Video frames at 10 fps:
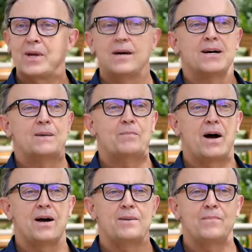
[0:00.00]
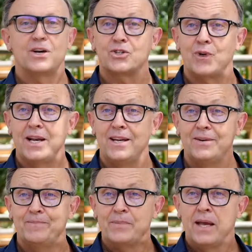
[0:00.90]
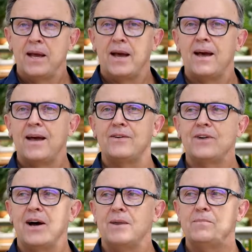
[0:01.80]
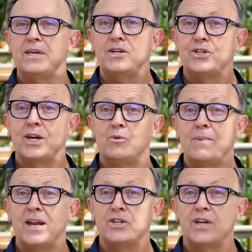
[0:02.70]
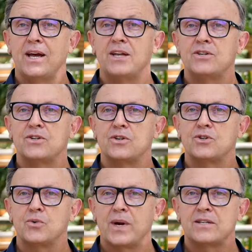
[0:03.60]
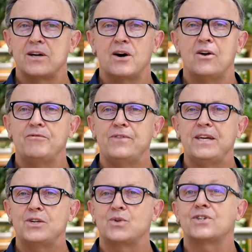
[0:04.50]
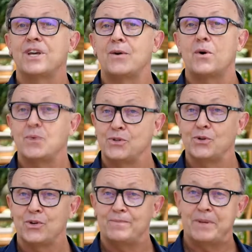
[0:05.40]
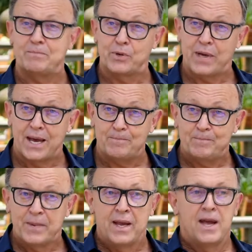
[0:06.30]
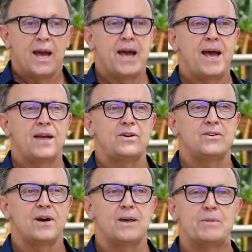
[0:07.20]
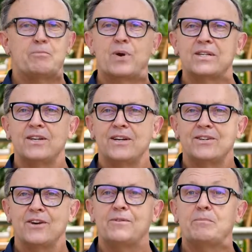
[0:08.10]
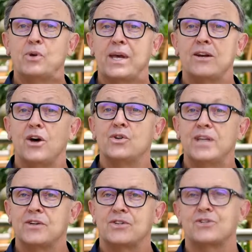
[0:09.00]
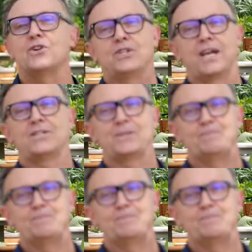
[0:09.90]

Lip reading: I'm Australian and I'm the General Manager and Director of the Trisara Resort in Phuket, and I'm the President of the Phuket Hotels Association.